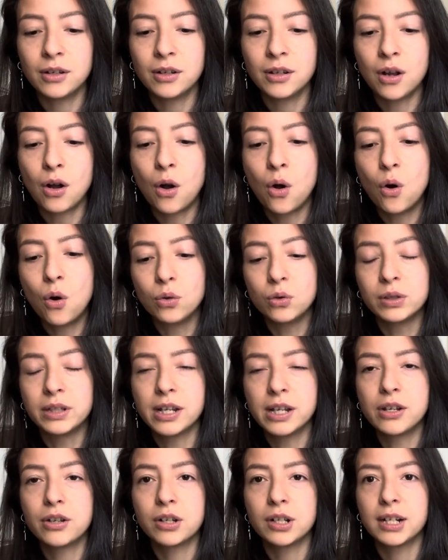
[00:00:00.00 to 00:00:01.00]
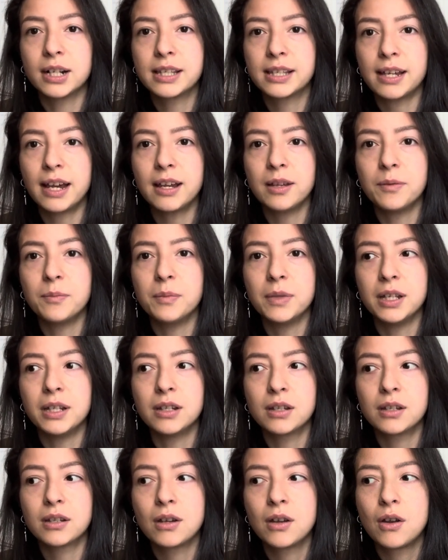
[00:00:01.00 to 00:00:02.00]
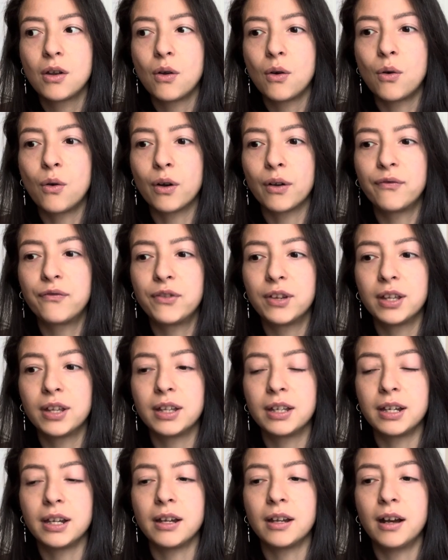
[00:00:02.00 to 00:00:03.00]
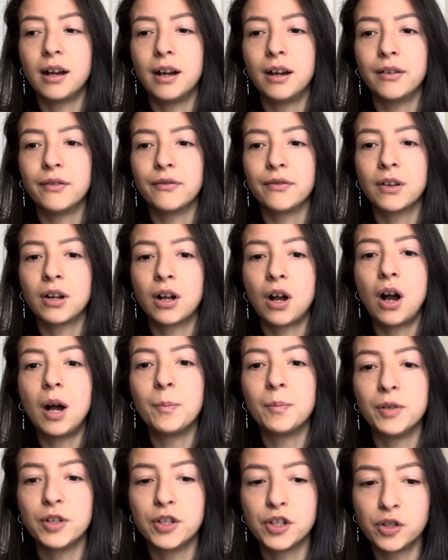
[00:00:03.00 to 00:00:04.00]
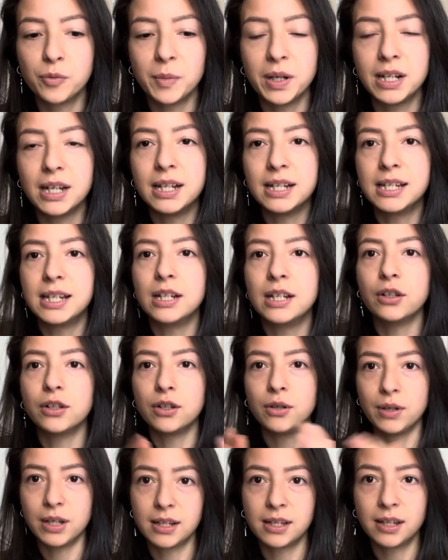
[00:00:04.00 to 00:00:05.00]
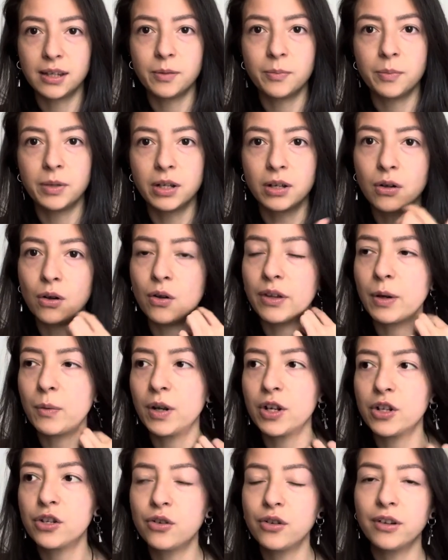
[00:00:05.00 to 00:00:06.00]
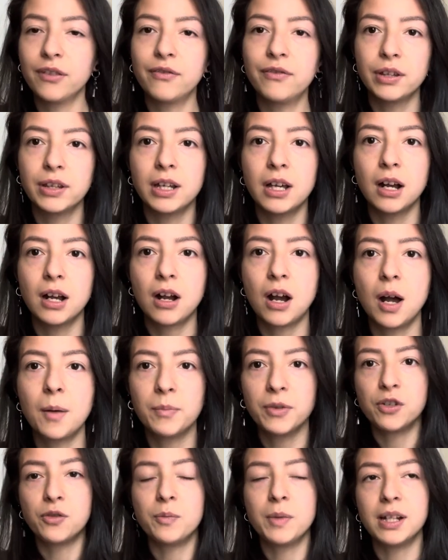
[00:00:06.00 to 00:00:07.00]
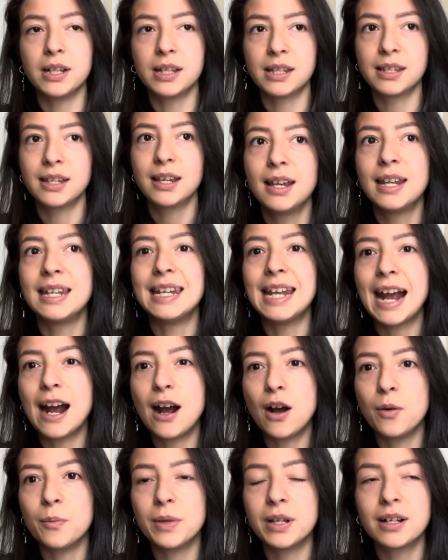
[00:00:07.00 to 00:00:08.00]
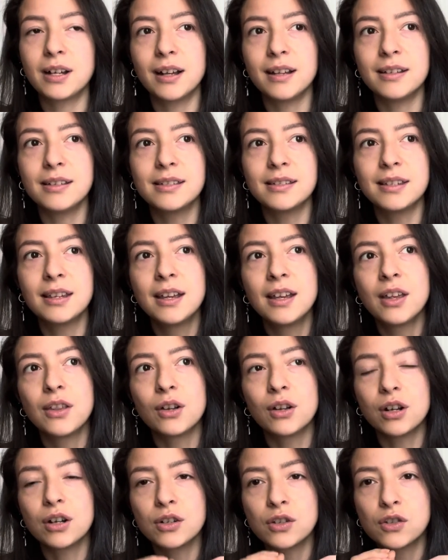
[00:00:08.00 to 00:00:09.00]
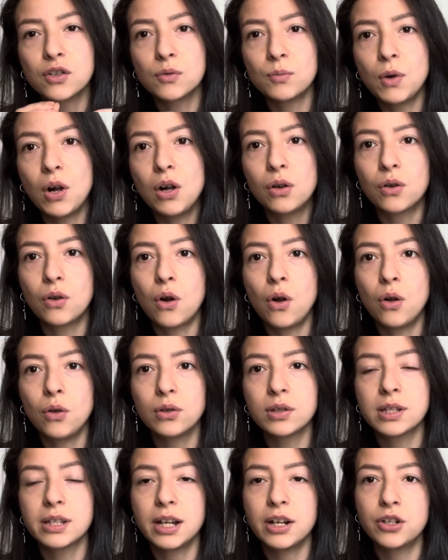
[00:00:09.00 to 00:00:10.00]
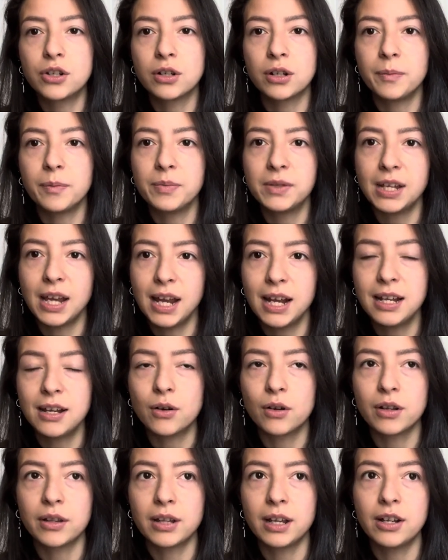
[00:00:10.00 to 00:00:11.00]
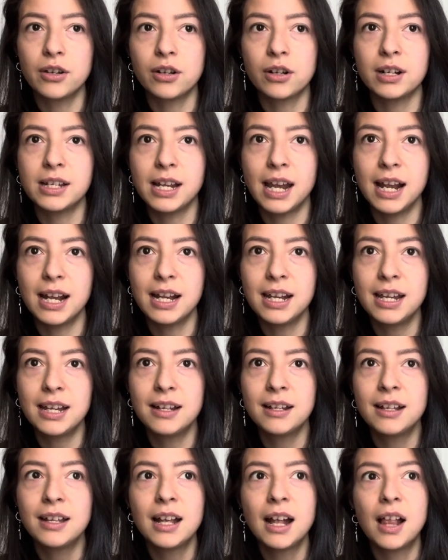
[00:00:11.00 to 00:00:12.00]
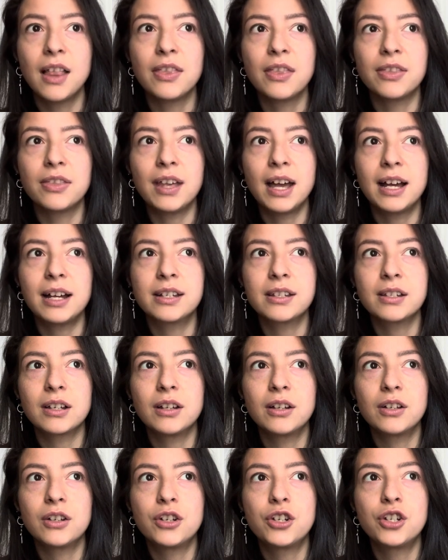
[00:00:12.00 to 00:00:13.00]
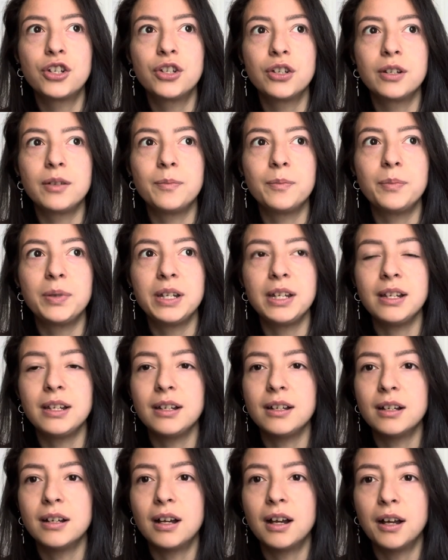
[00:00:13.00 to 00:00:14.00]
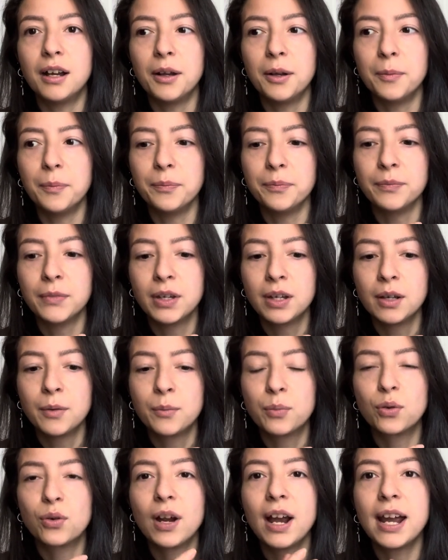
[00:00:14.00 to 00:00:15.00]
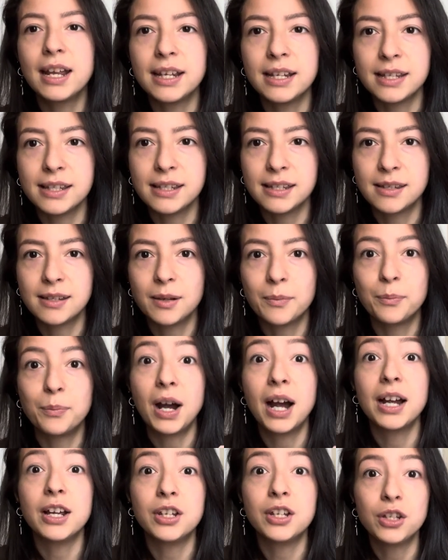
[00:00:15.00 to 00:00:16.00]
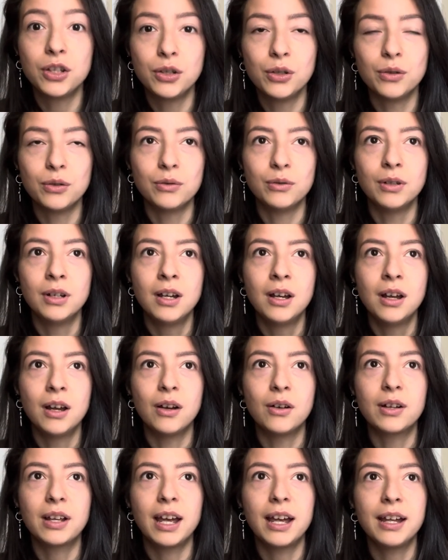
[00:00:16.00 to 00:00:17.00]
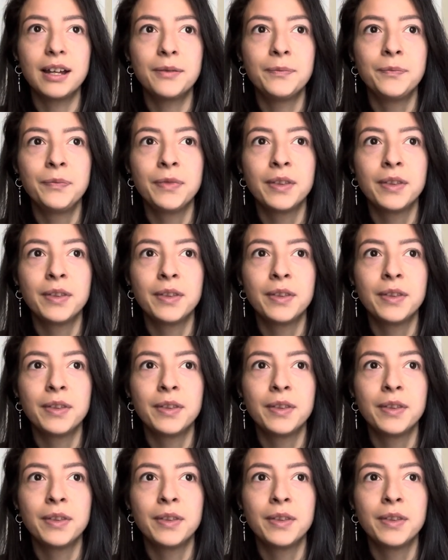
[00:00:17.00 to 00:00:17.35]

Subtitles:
hold in your excitement or feeling of accomplishment until you get to the big goal. They want you to feel the accomplishments now because there are small goals that you're obtaining or that you're attaining that should be praised by you, okay?